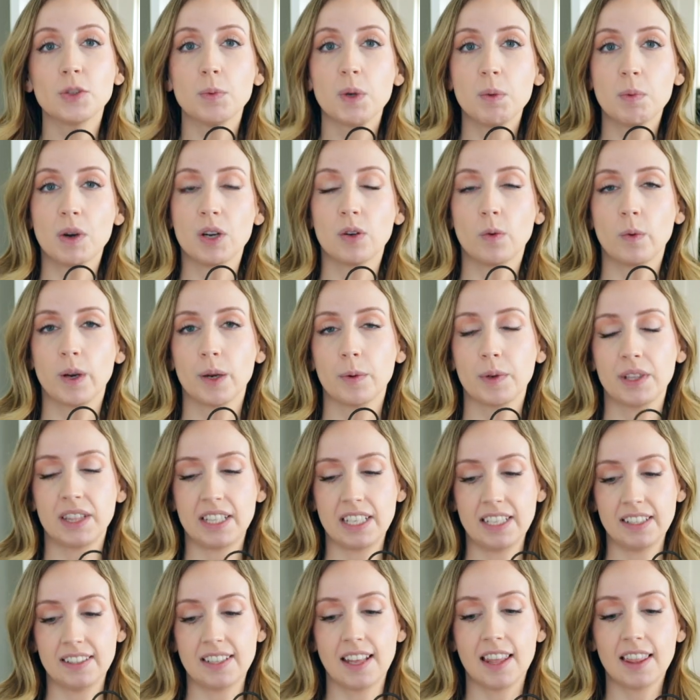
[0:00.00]
do we wanna wear with
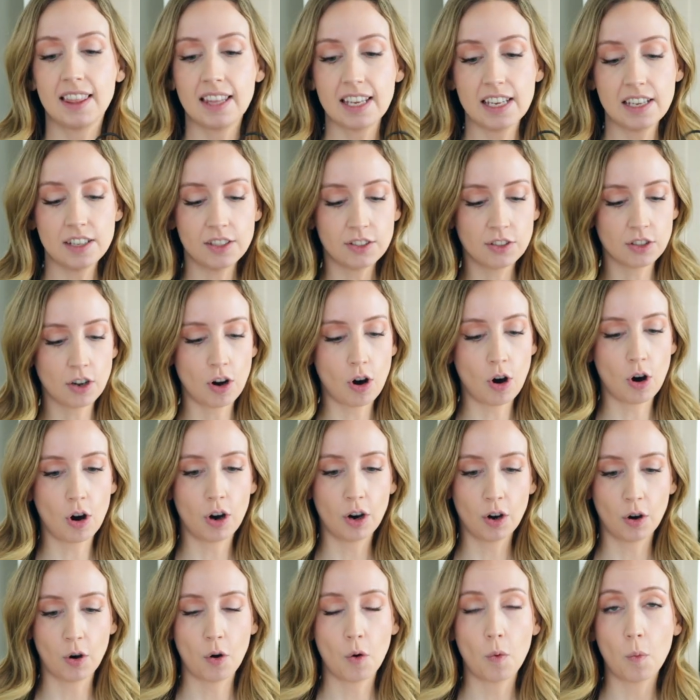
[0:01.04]
these? These
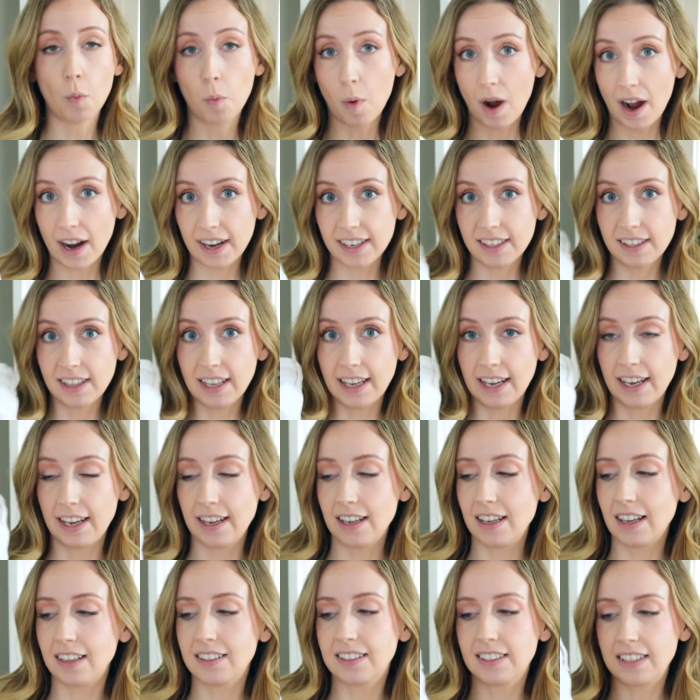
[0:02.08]
are wide
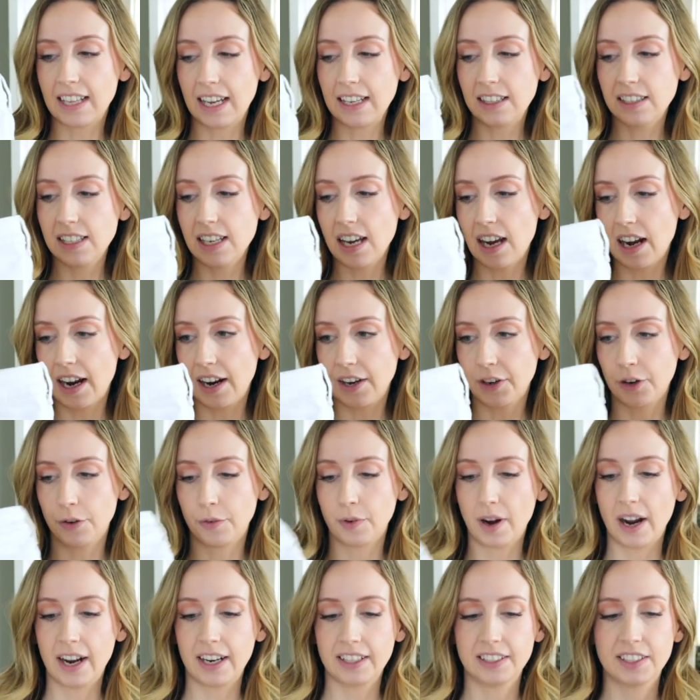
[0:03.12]
leg, slightly higher
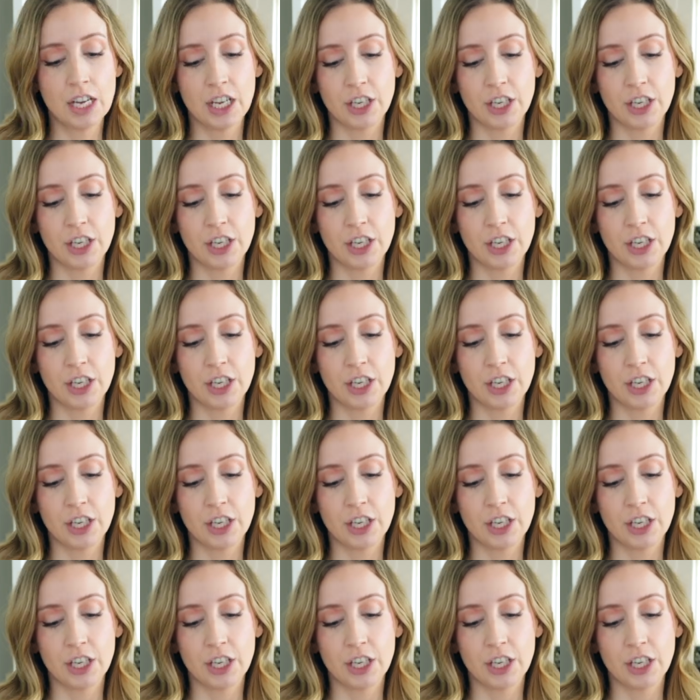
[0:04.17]
rise.